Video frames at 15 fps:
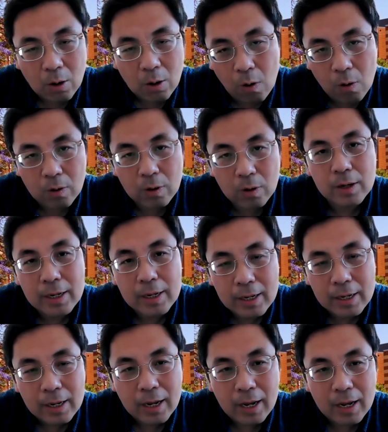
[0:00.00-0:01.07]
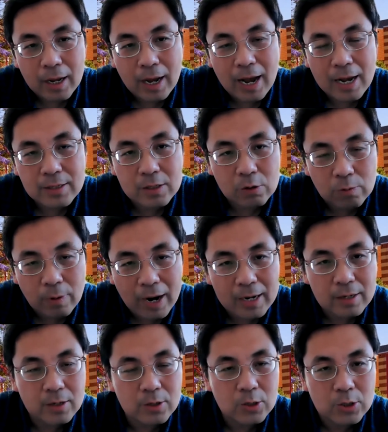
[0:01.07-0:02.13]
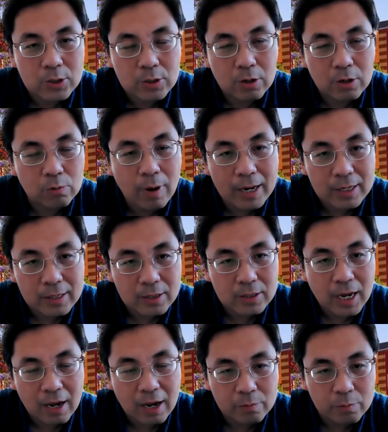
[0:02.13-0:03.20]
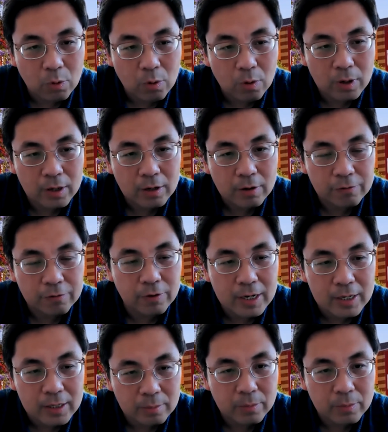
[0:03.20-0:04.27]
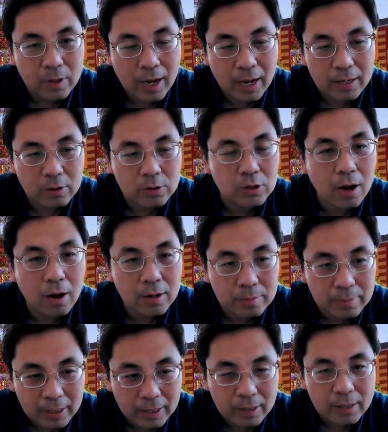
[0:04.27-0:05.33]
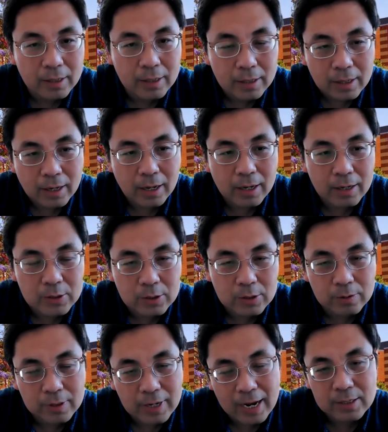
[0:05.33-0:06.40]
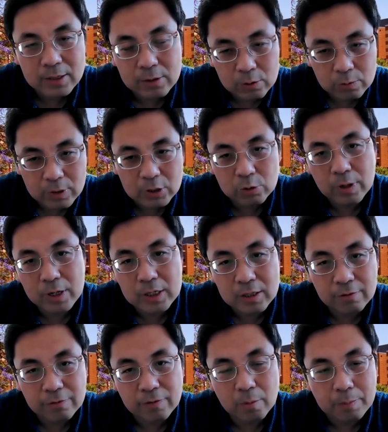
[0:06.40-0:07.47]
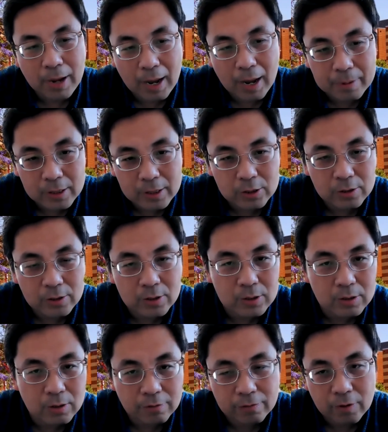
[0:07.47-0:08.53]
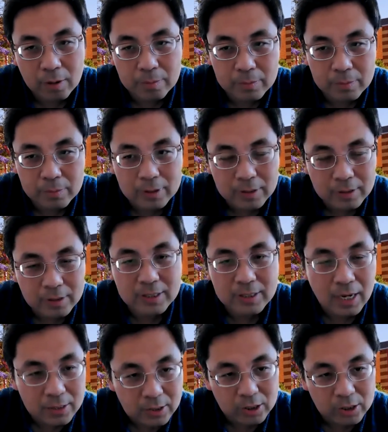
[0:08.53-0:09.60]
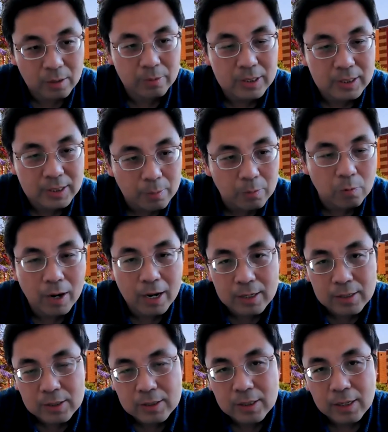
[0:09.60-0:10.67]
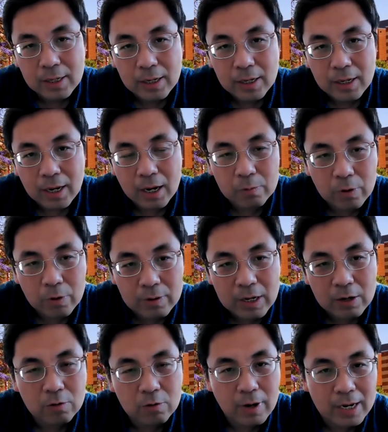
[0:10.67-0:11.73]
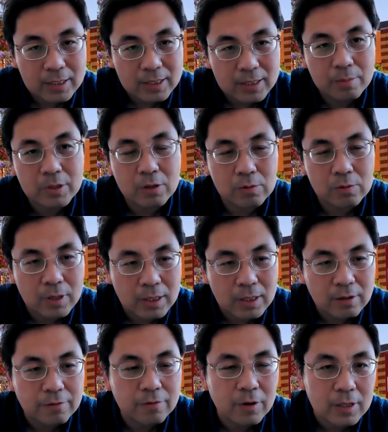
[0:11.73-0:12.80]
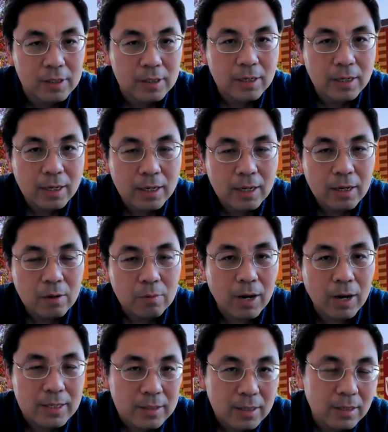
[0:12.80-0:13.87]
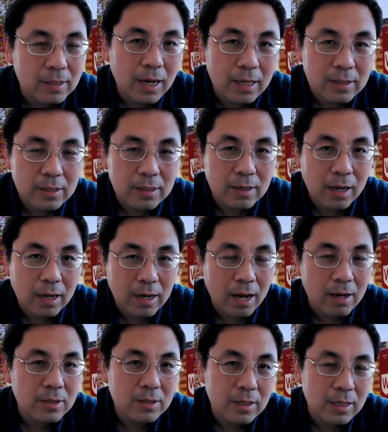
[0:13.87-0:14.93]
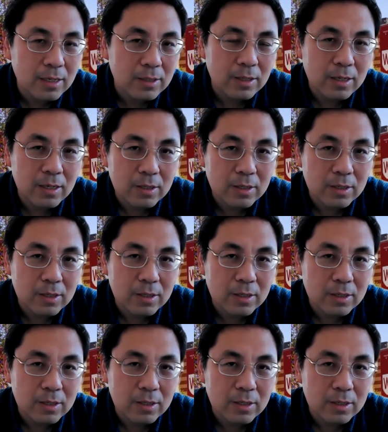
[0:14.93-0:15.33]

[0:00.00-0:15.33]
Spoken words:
or as the writers have more freedom and autonomy, so less restriction from publishers or from the censorship in some ways, and will they create something really different? Well, I think that the answer is